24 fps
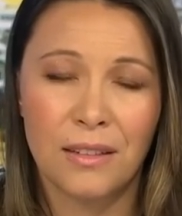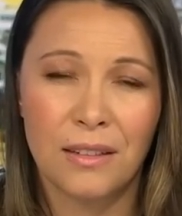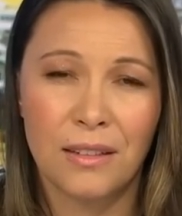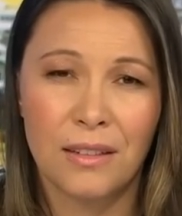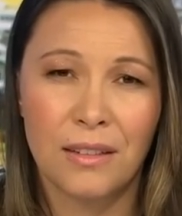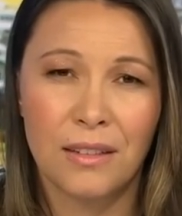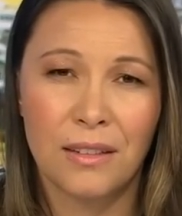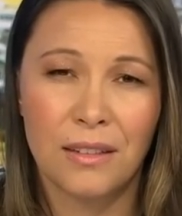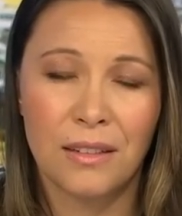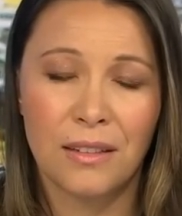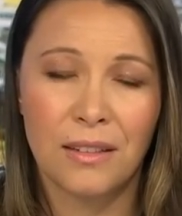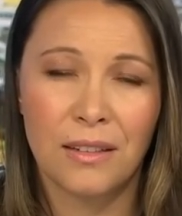
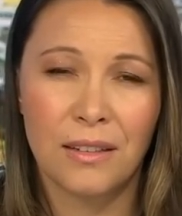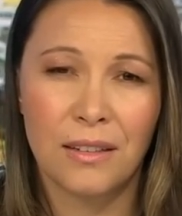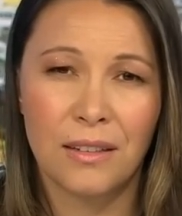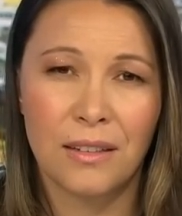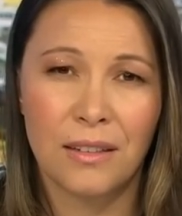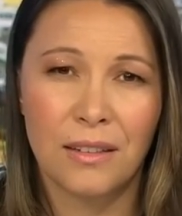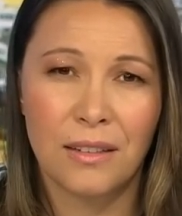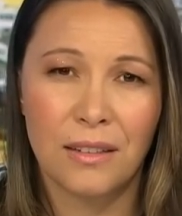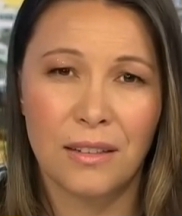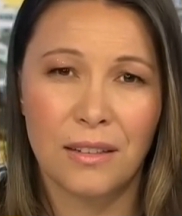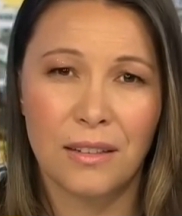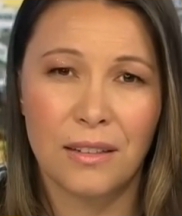
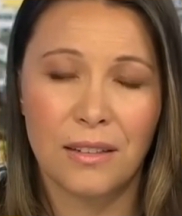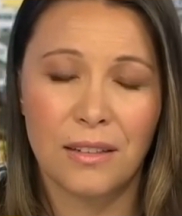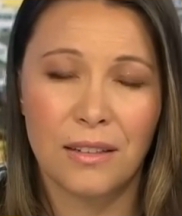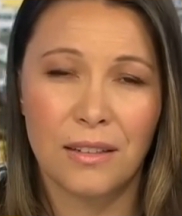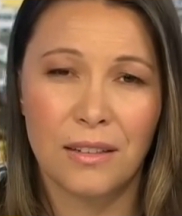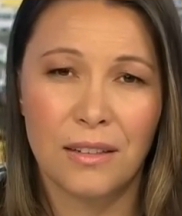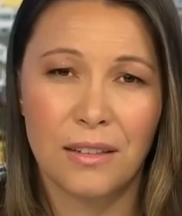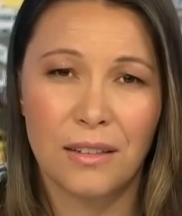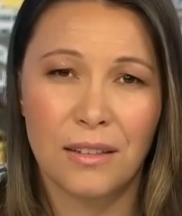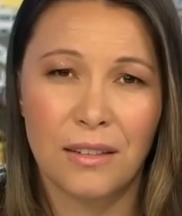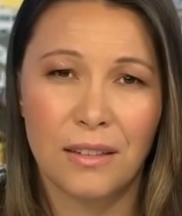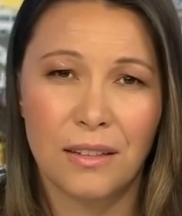
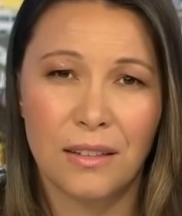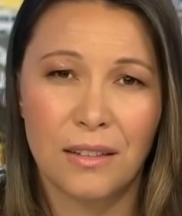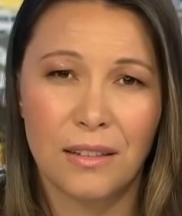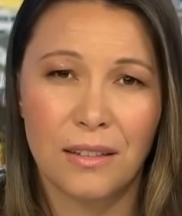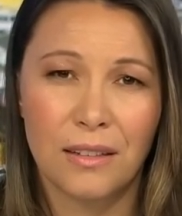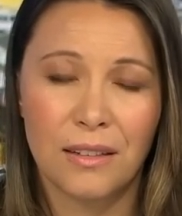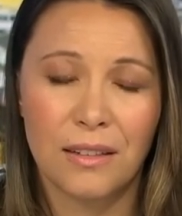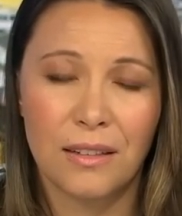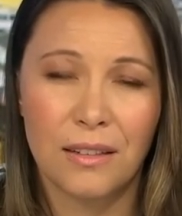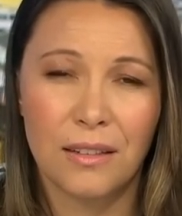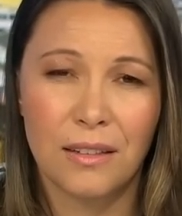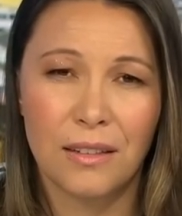
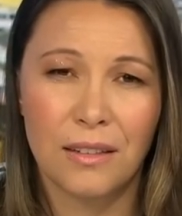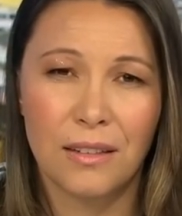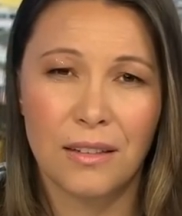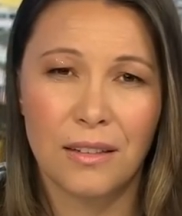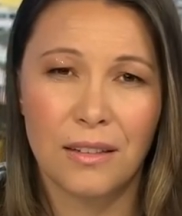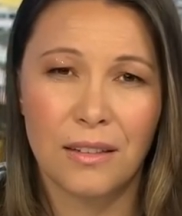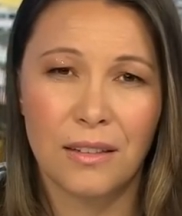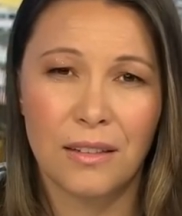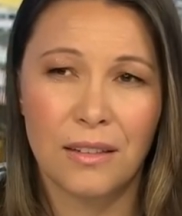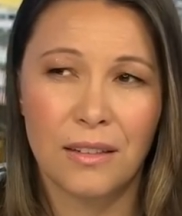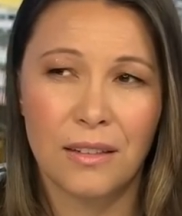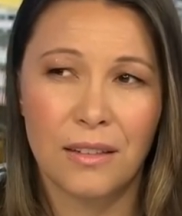
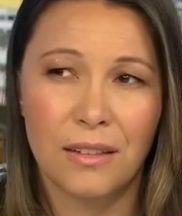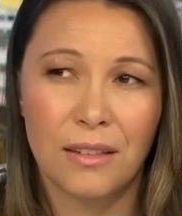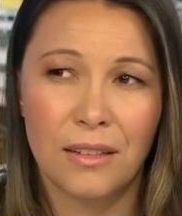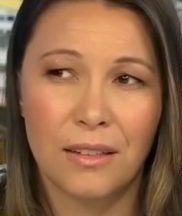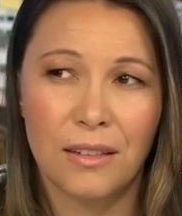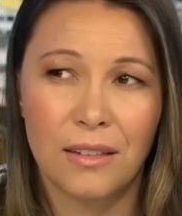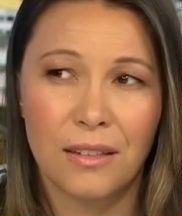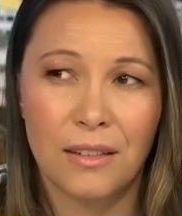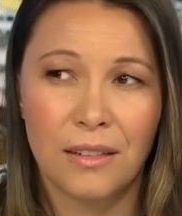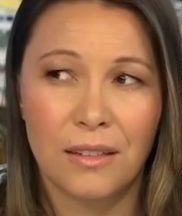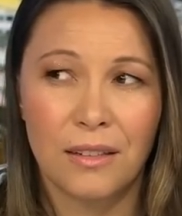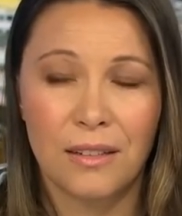
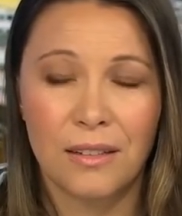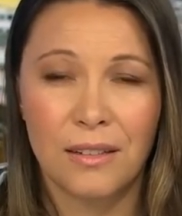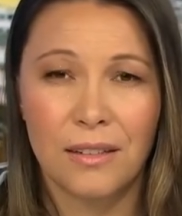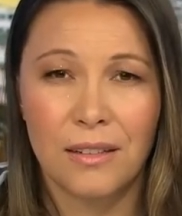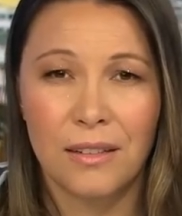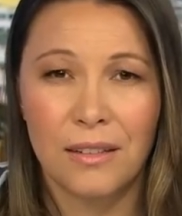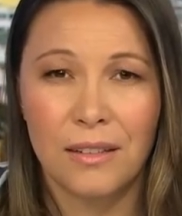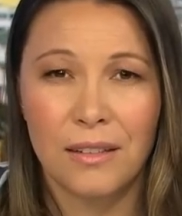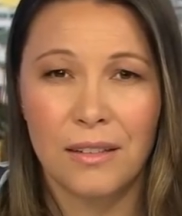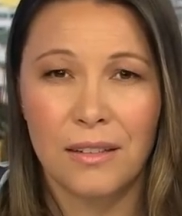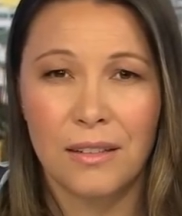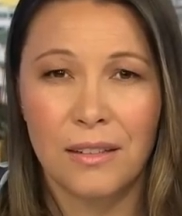
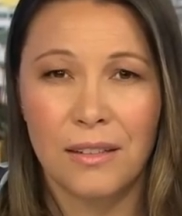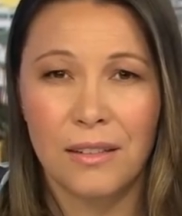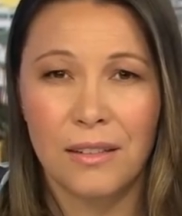(silent)